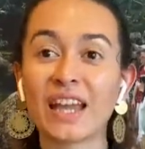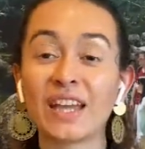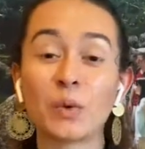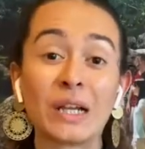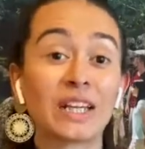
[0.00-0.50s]

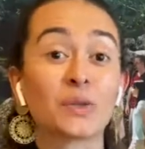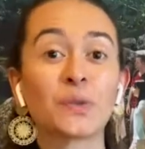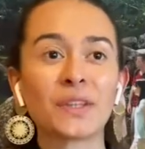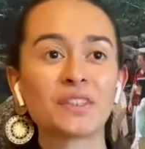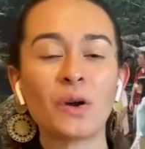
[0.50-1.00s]
Well, it
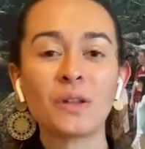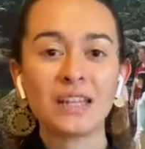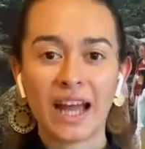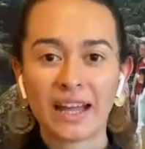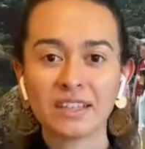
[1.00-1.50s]
was
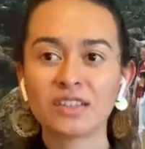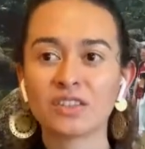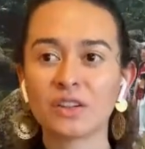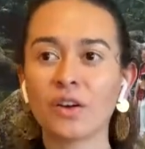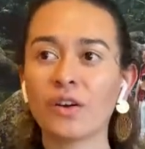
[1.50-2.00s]
online,
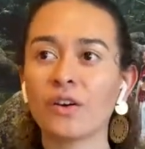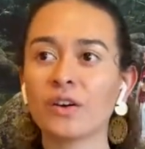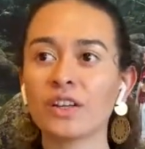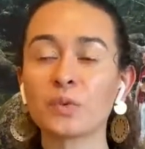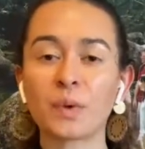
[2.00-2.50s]
so
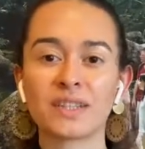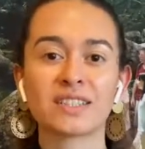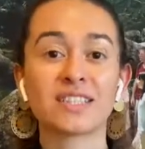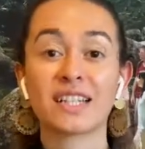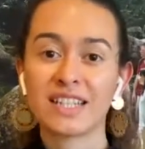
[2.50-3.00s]
it was
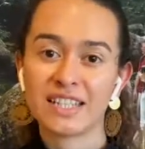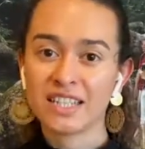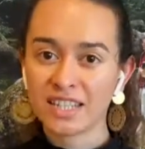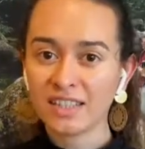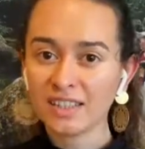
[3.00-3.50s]

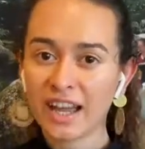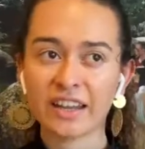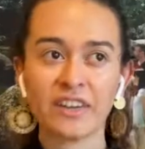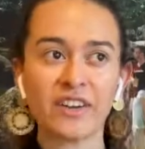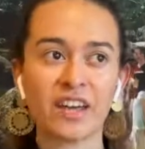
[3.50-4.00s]
challenging. I
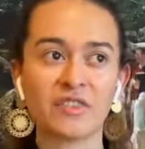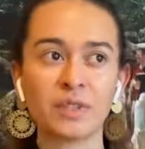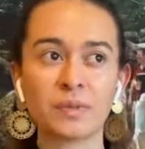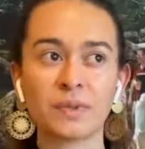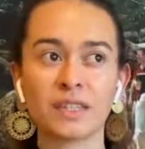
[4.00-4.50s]
never have
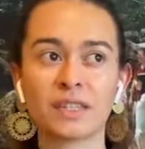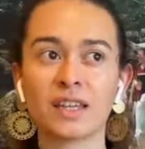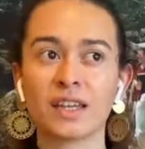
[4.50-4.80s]
been meet